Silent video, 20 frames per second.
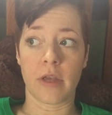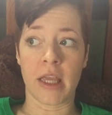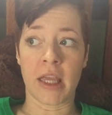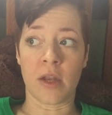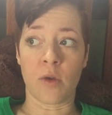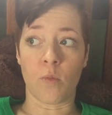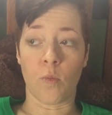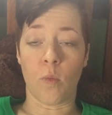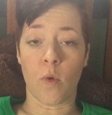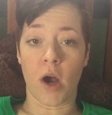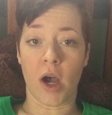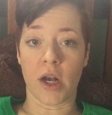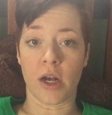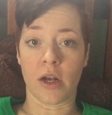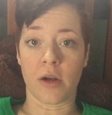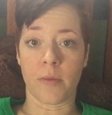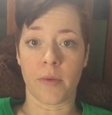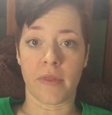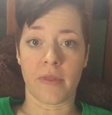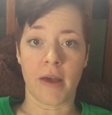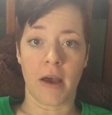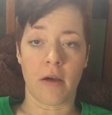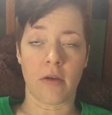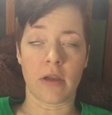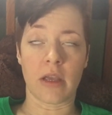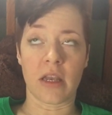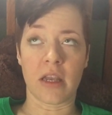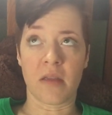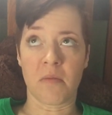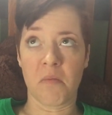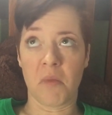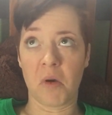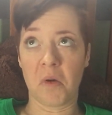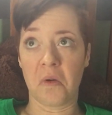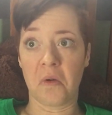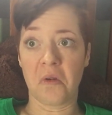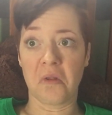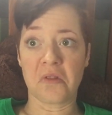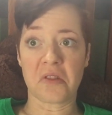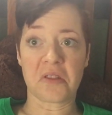in water without getting
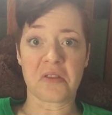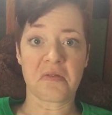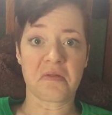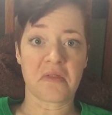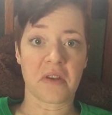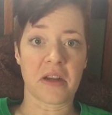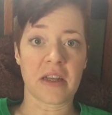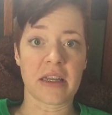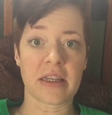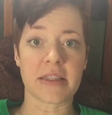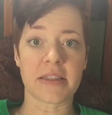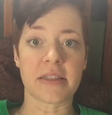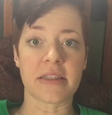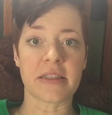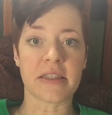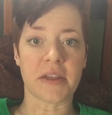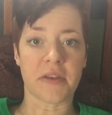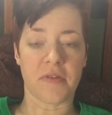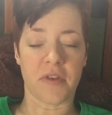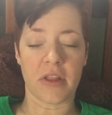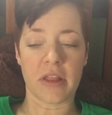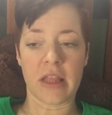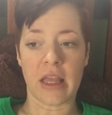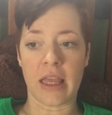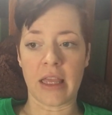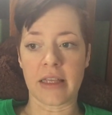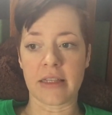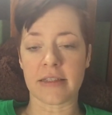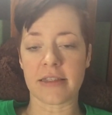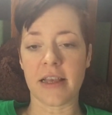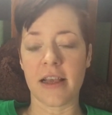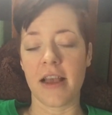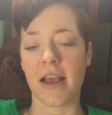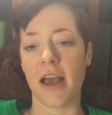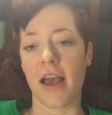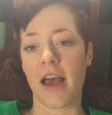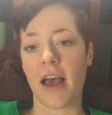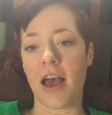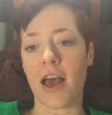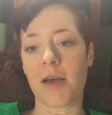mold and fungus and different things.
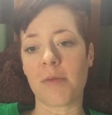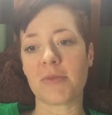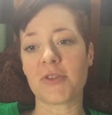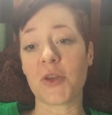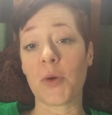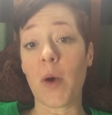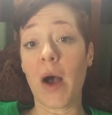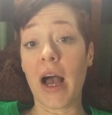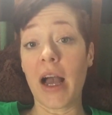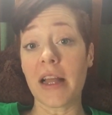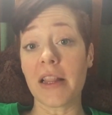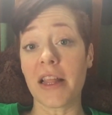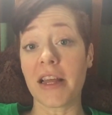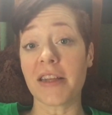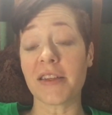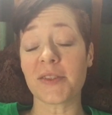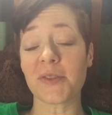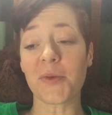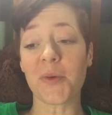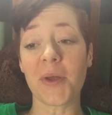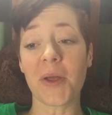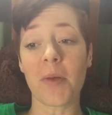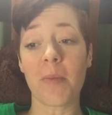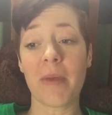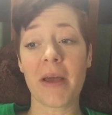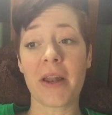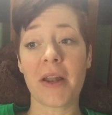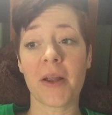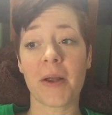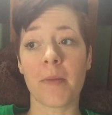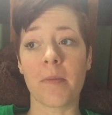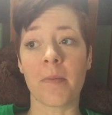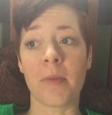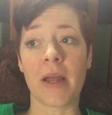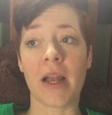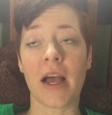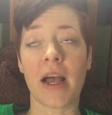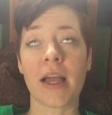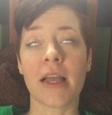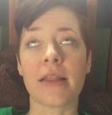So I like soil better,
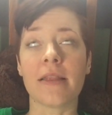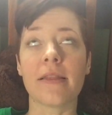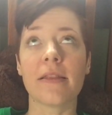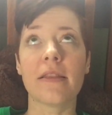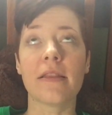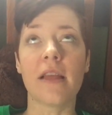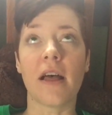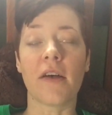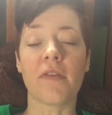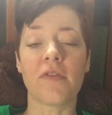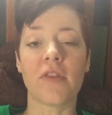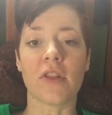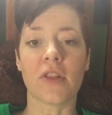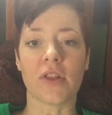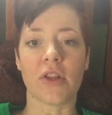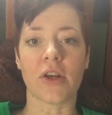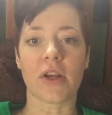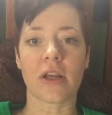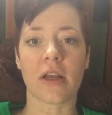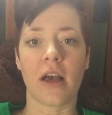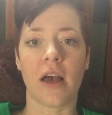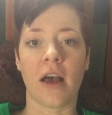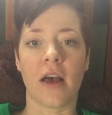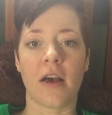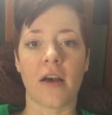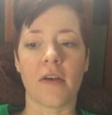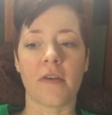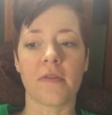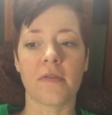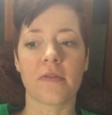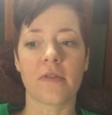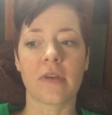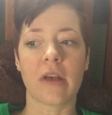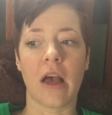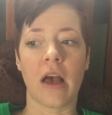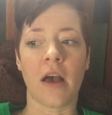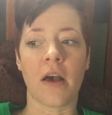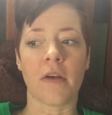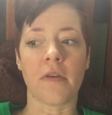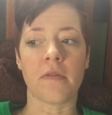but I love the look of
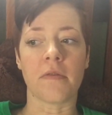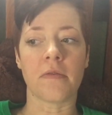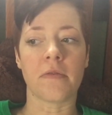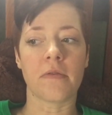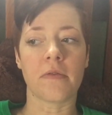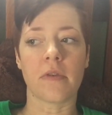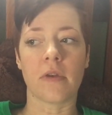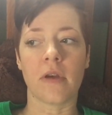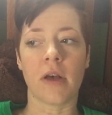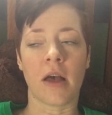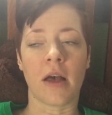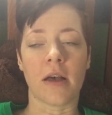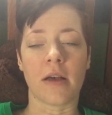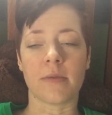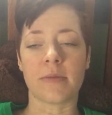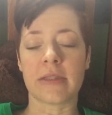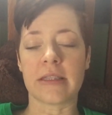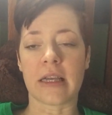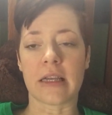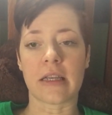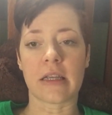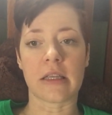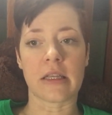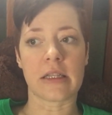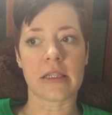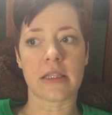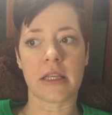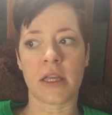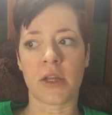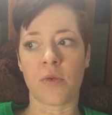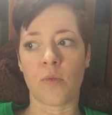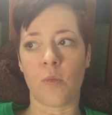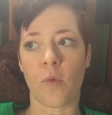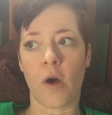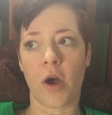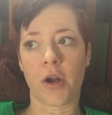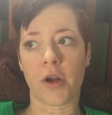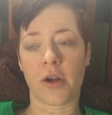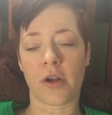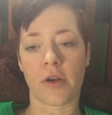succulents in
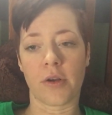water